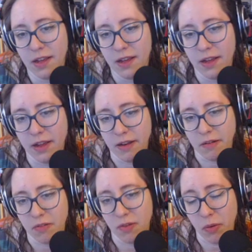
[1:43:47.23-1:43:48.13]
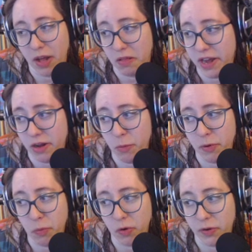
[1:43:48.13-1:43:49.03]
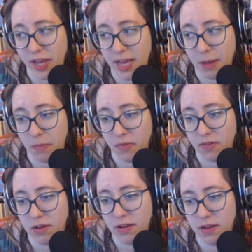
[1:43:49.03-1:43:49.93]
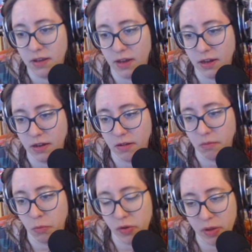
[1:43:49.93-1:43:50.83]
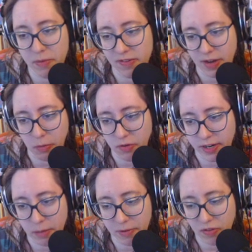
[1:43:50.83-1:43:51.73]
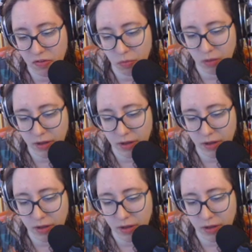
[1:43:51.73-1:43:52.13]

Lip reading: And so a lot of open world games, Will Gibbons and I were talking about this.